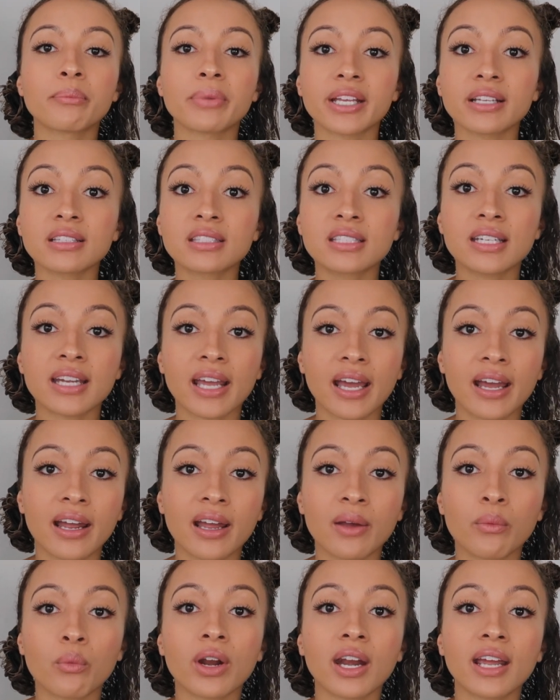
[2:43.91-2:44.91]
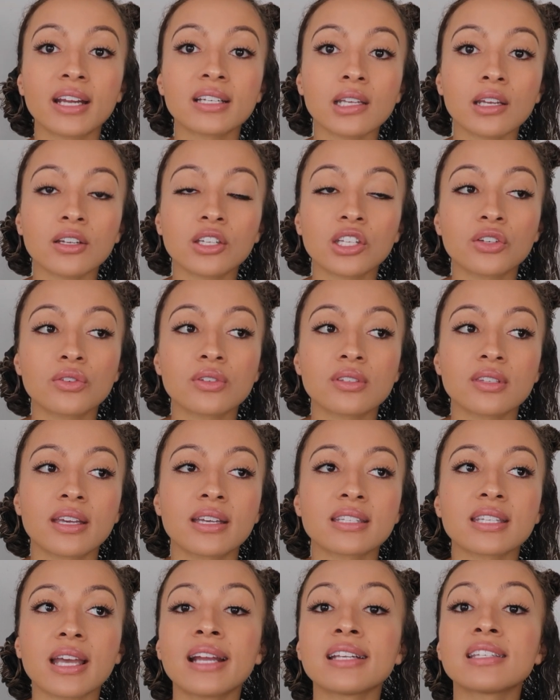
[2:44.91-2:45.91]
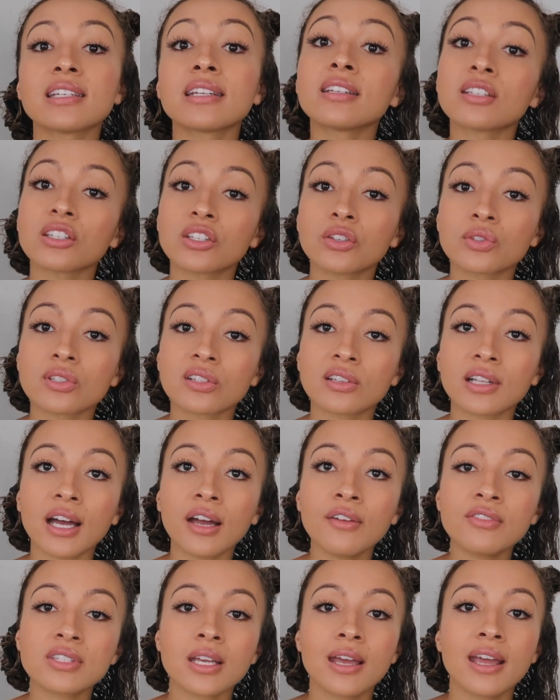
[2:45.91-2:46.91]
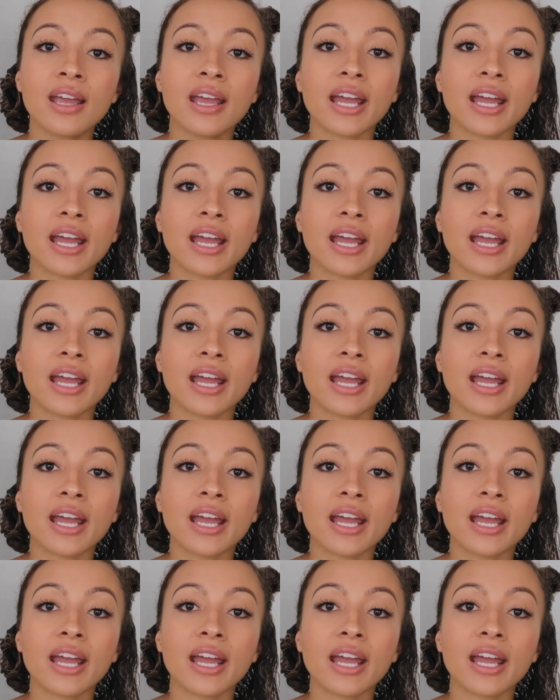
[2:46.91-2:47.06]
being today, when I did use this, I didn't use gloves,